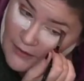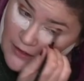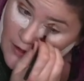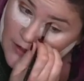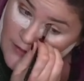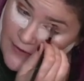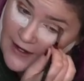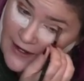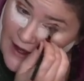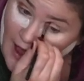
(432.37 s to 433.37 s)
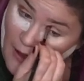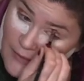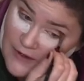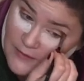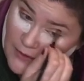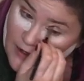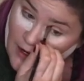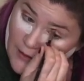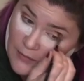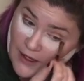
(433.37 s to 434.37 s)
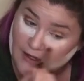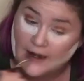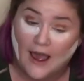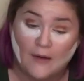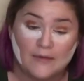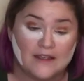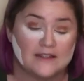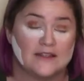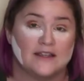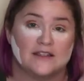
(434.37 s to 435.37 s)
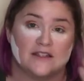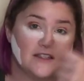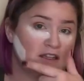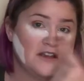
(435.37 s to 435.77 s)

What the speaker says: it looks right now because we're gonna blend it out because this